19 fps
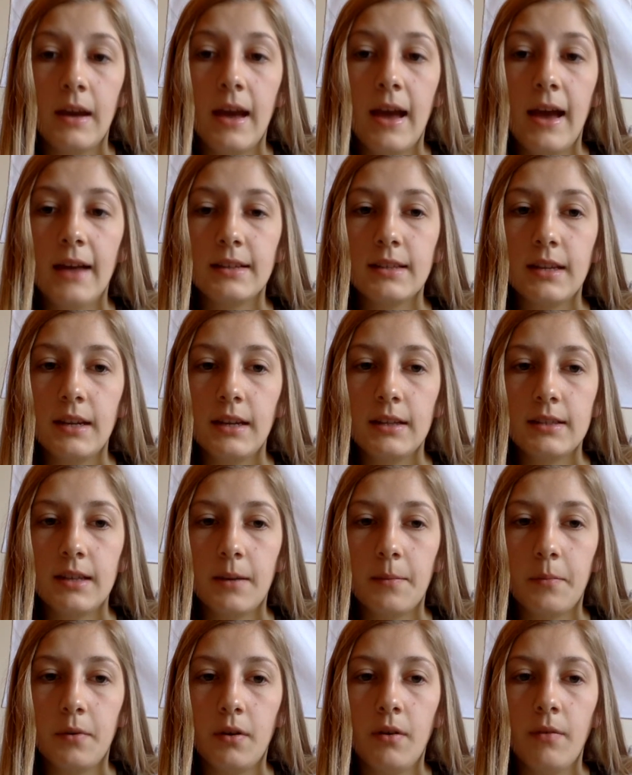As an
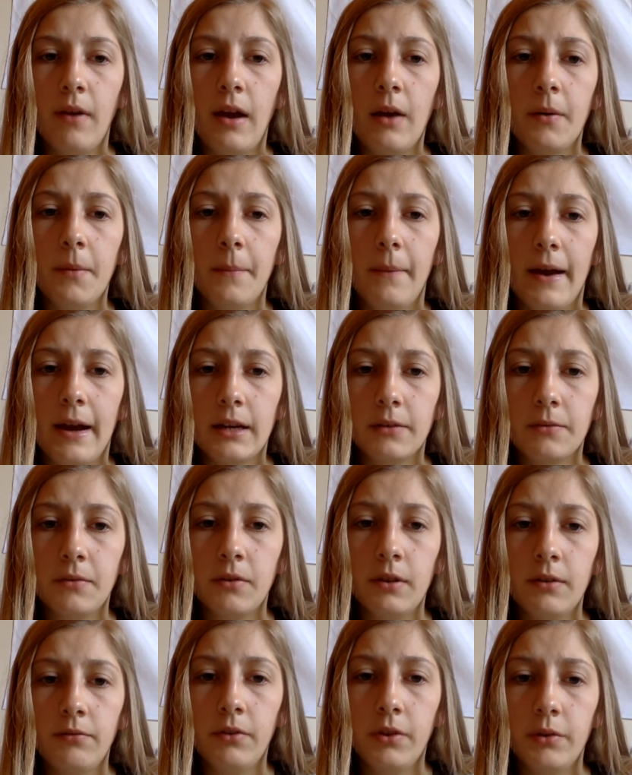example of how impactful
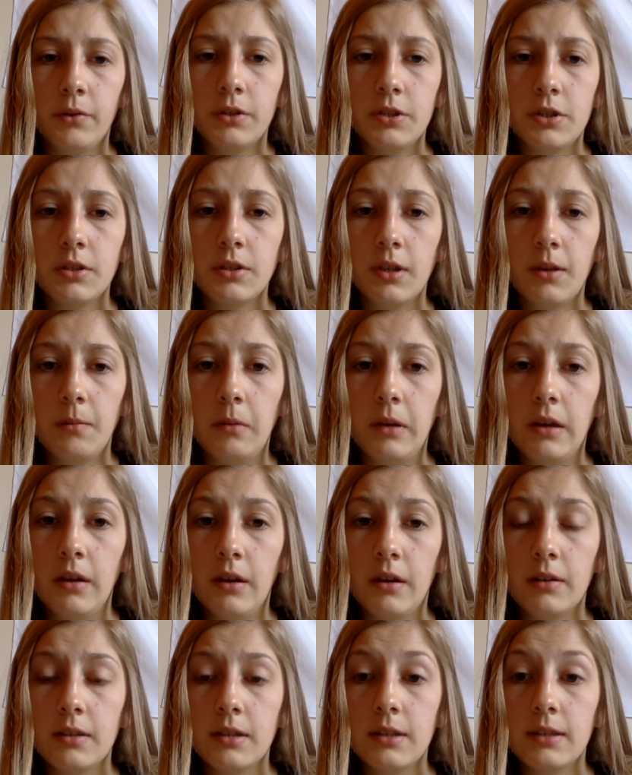influencers can be in our
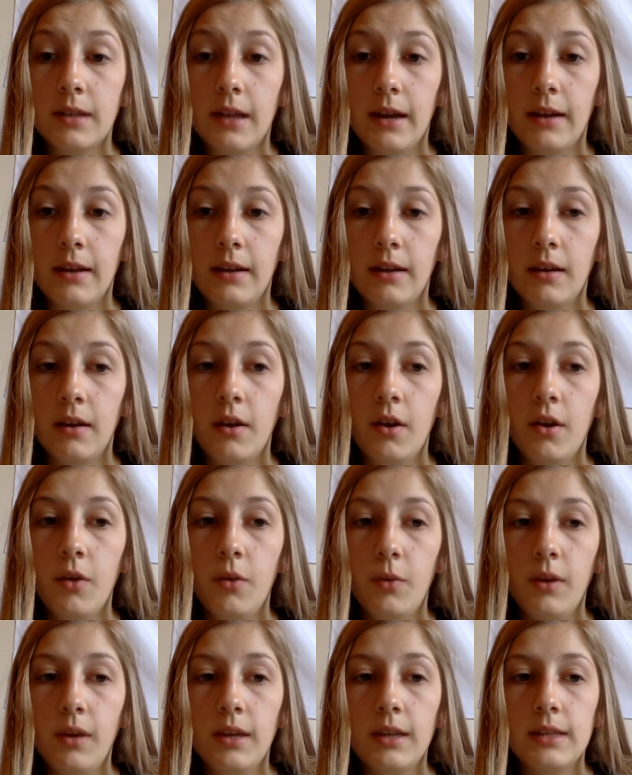society, we
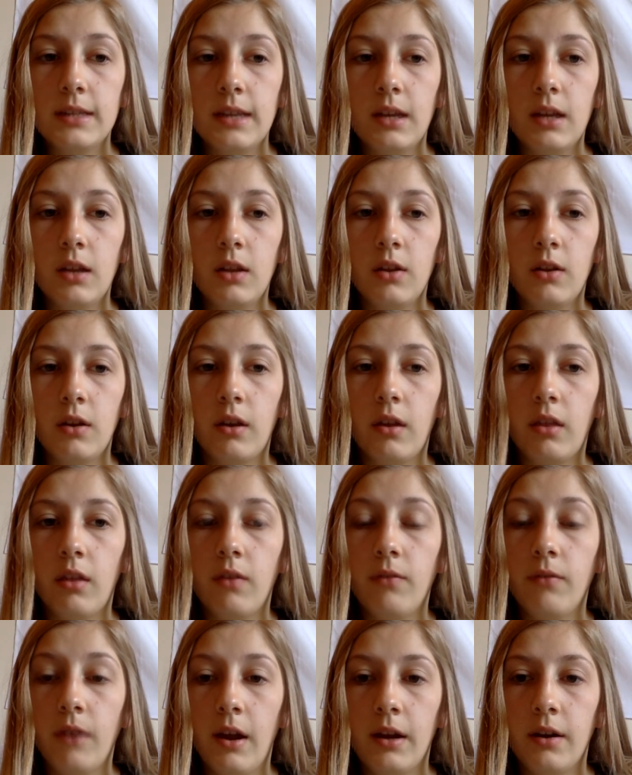can take a look at the
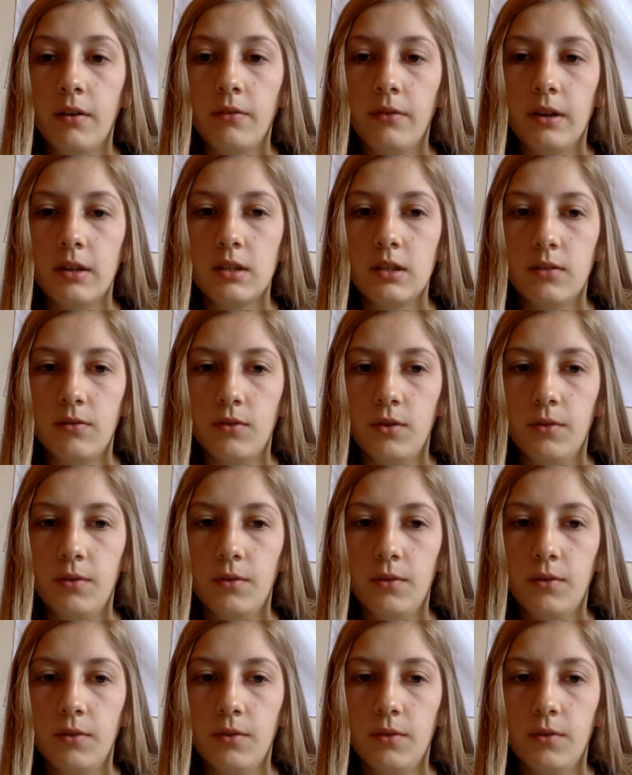Fyre Festival.